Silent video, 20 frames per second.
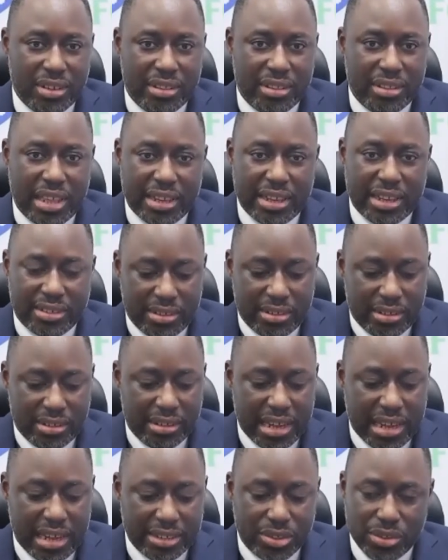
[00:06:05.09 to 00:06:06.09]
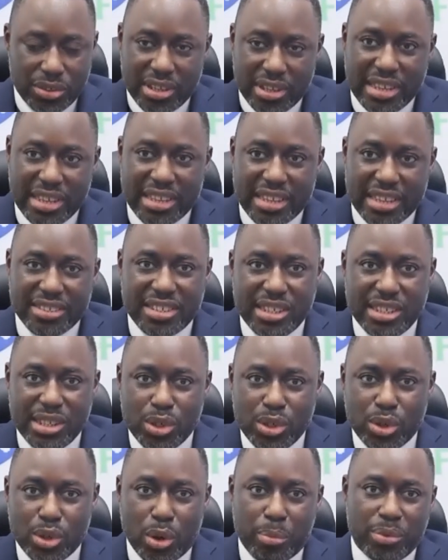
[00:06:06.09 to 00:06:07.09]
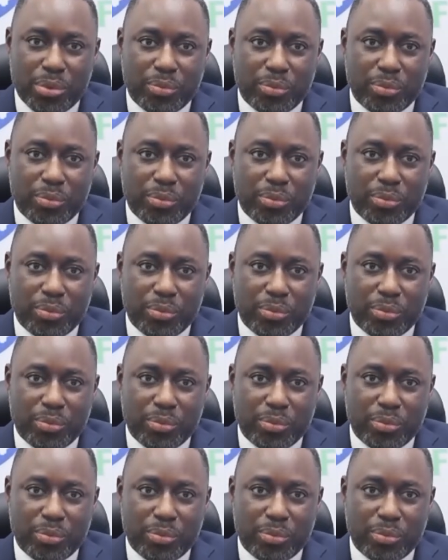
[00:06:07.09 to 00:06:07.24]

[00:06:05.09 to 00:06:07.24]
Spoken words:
that Nigerians are skilled up